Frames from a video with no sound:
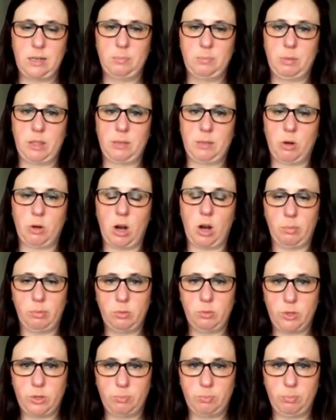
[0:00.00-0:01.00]
but the
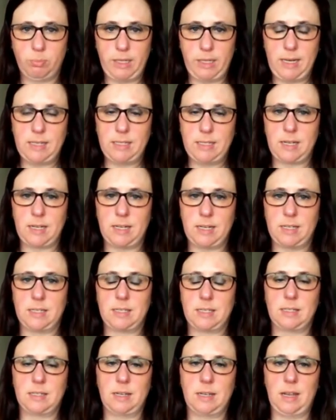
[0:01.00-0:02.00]
problem with bleeds
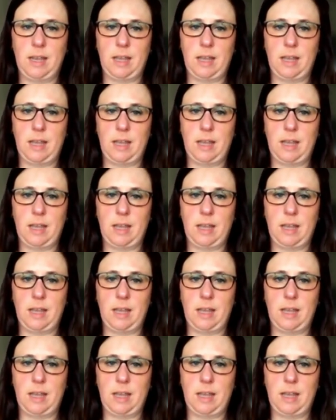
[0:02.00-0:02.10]
is